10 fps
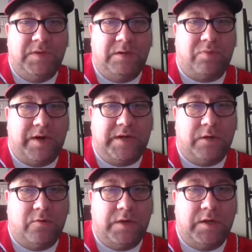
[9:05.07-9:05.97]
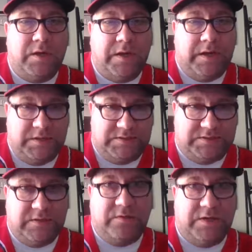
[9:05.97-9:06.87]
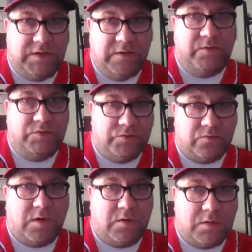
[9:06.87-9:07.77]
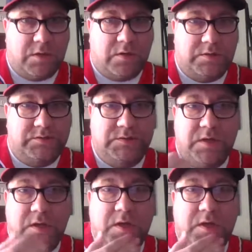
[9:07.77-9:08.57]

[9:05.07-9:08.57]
did a break on it and is selling the individual raw cards.